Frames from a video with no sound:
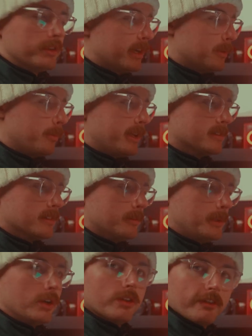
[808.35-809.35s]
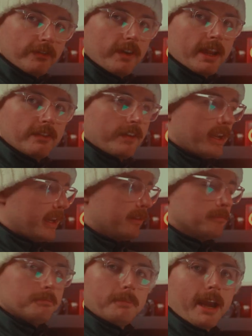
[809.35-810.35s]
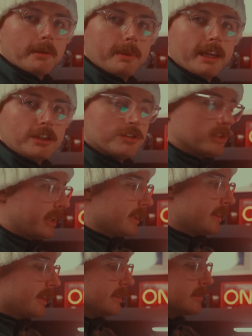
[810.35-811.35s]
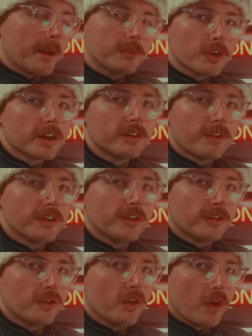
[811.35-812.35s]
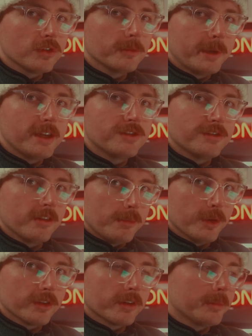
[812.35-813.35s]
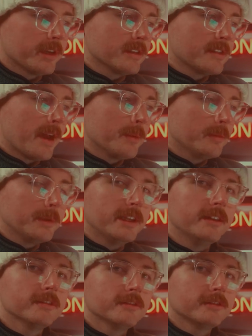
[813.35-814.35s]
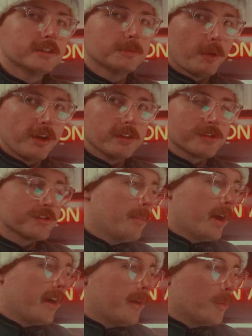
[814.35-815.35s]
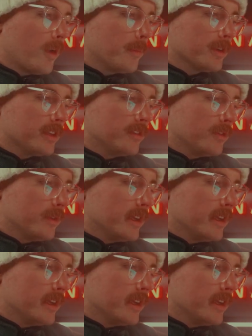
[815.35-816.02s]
there will basically be on the very back page like this. I'm not going to run you through all the pages of the book because that would be spoilers, but what I'm going to do